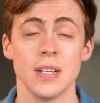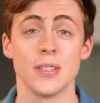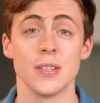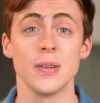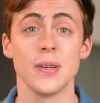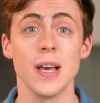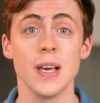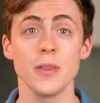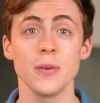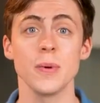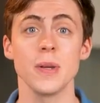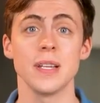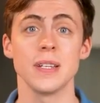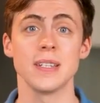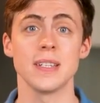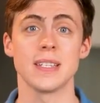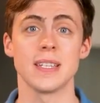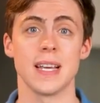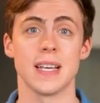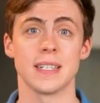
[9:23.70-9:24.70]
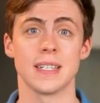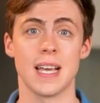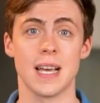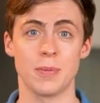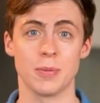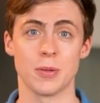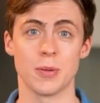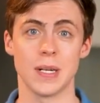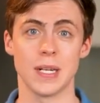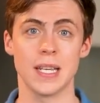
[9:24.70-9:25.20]
So now that we understand
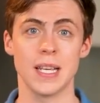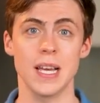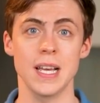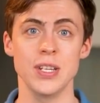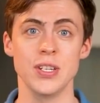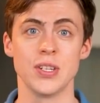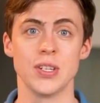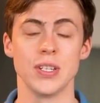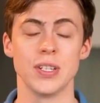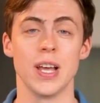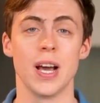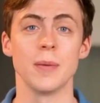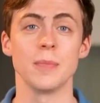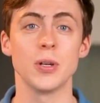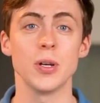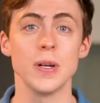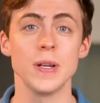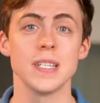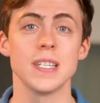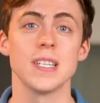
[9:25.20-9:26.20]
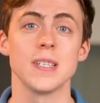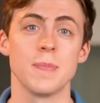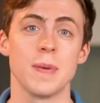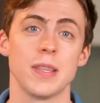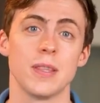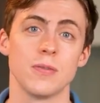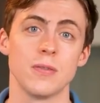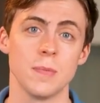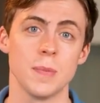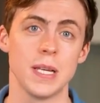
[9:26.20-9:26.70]
capital allocation, I'm going to
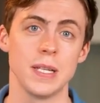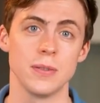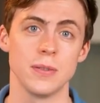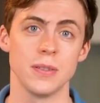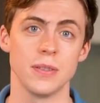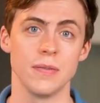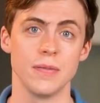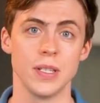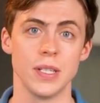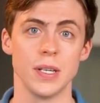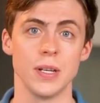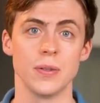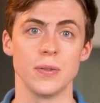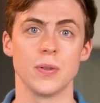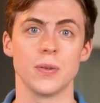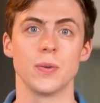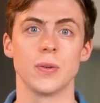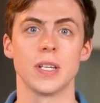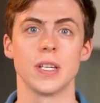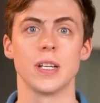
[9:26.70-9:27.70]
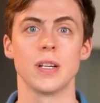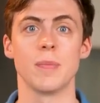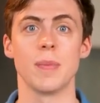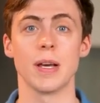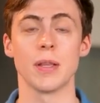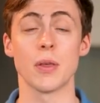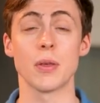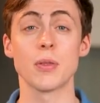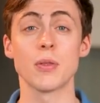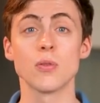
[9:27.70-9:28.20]
spend the remainder of the video talking
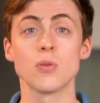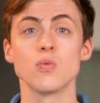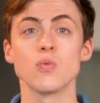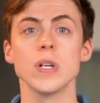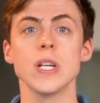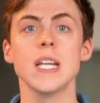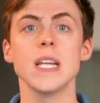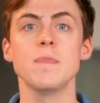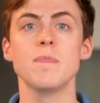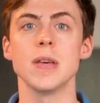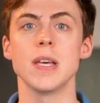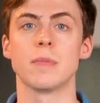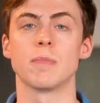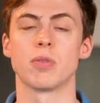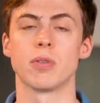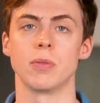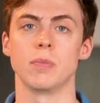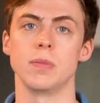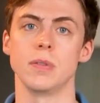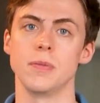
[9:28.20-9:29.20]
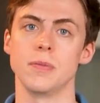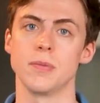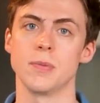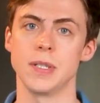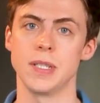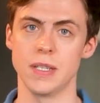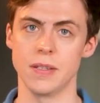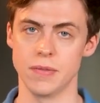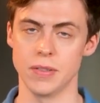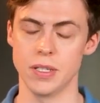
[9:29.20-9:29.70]
about the three big problems
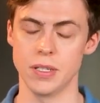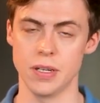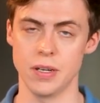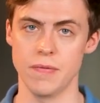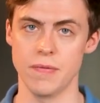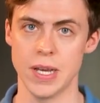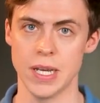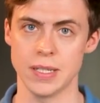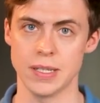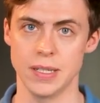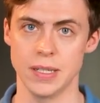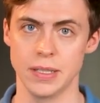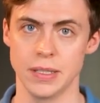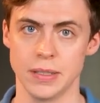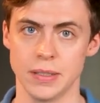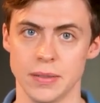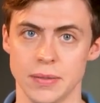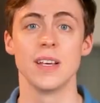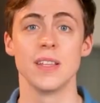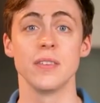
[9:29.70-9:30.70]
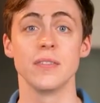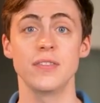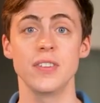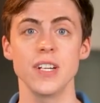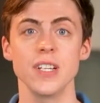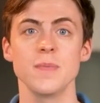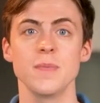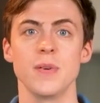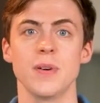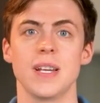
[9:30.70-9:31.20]
with dividend investing. The
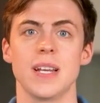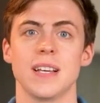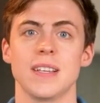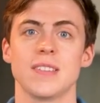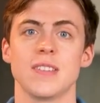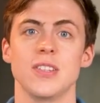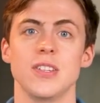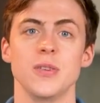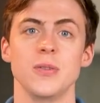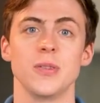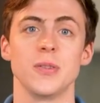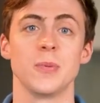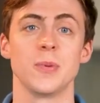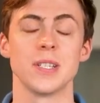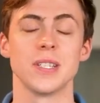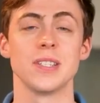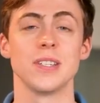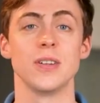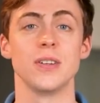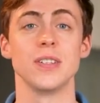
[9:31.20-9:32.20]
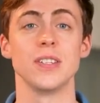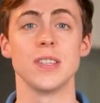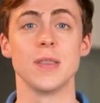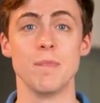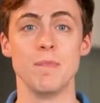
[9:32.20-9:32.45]
first point has to do with what is known as the